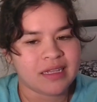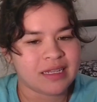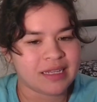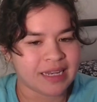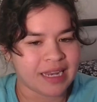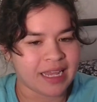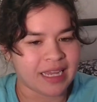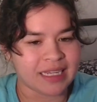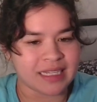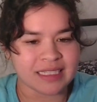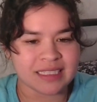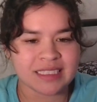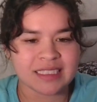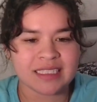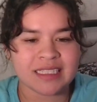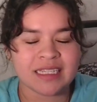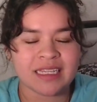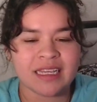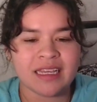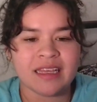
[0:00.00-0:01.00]

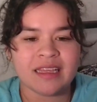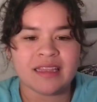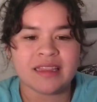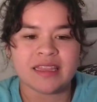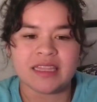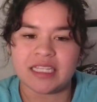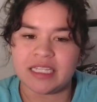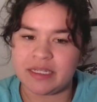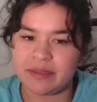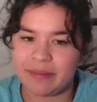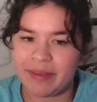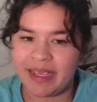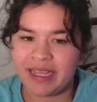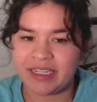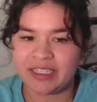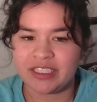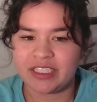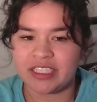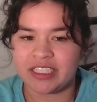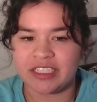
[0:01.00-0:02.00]
Next, the
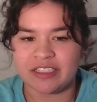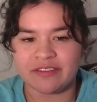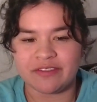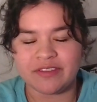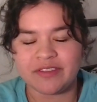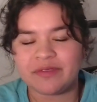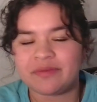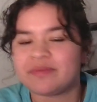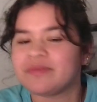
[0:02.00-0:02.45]
demand curve.